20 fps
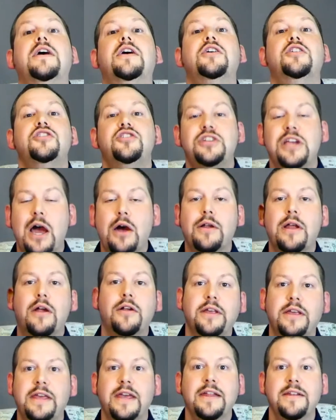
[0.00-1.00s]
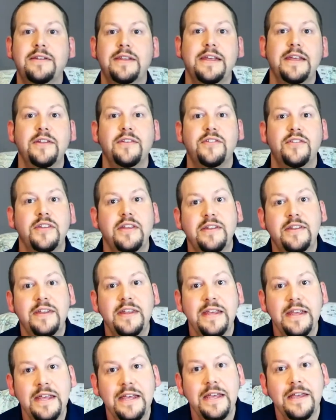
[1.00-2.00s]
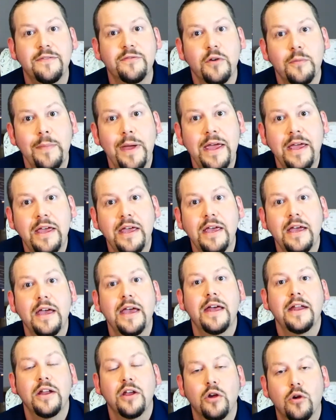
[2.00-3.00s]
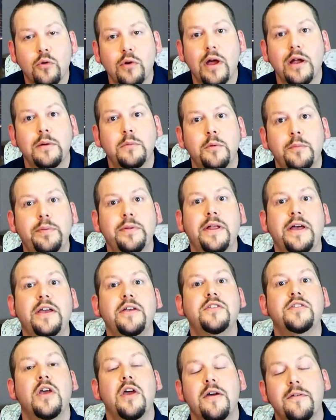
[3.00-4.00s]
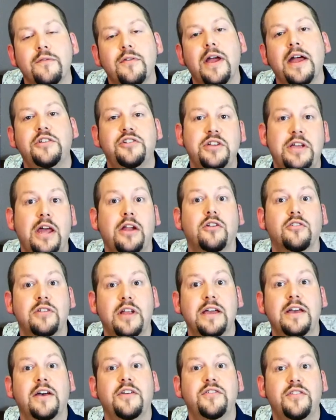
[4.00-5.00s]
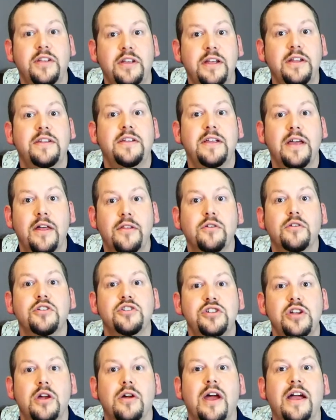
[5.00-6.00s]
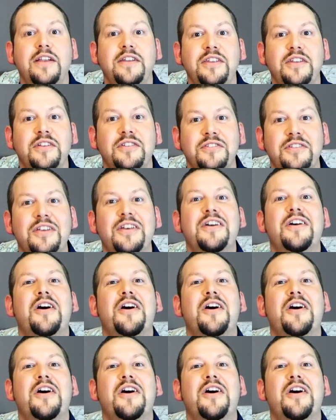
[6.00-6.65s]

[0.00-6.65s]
Shout out again to NCTE for making an incredible place for educators like us to get together and share ideas.